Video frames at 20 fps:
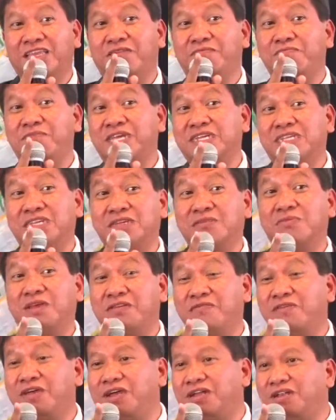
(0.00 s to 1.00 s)
the business
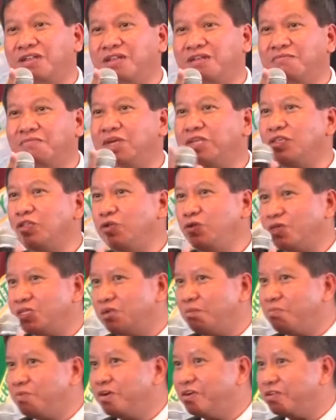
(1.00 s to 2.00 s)
may fail, but you as
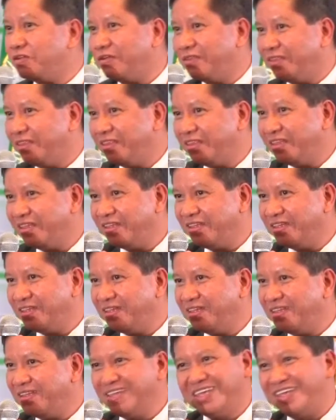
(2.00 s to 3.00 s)
a person,
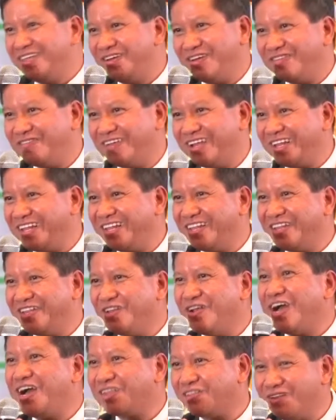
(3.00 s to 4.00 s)
you don't fail.
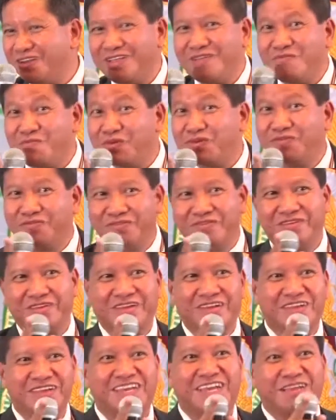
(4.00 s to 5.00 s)
You actually improve.
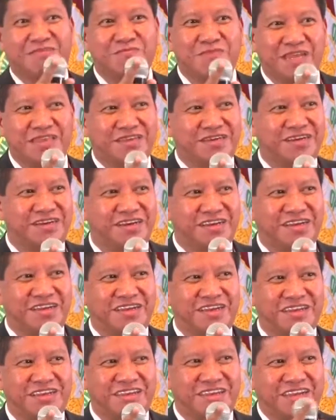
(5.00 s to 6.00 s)
You get better.
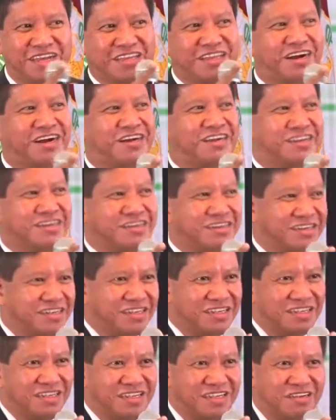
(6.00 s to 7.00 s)
You get harder.
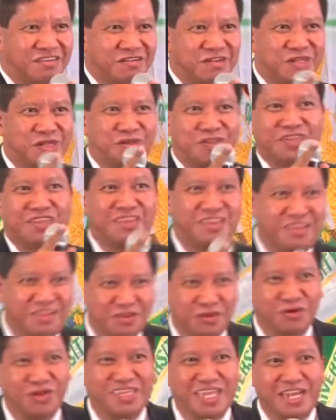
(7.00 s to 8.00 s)
So
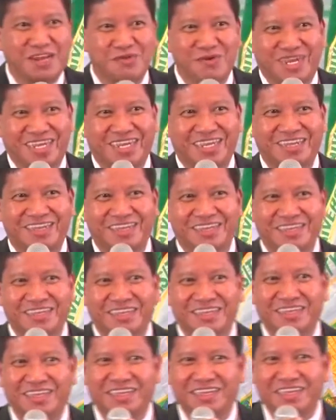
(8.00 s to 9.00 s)
do it anyway.
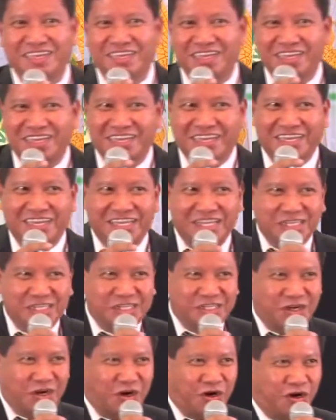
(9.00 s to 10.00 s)

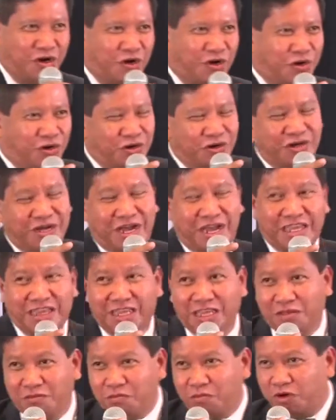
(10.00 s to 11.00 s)
So I
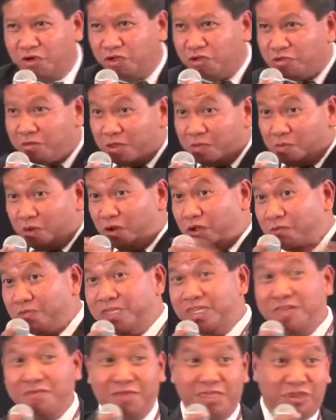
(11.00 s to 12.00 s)
think for those people who have
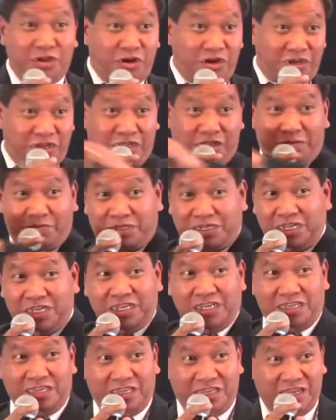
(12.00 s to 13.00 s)
seen me talk, you've
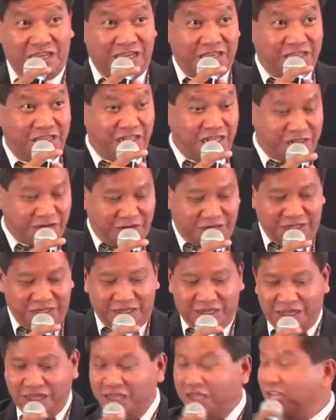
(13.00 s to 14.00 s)
seen it this
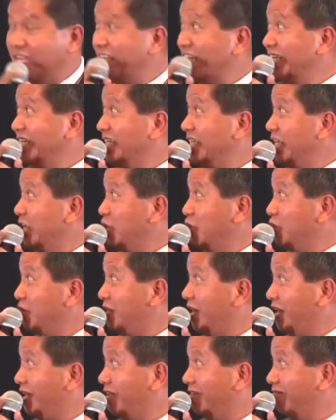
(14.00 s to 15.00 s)
one. This is the new
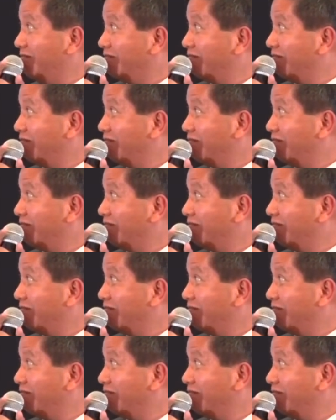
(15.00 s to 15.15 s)
slide.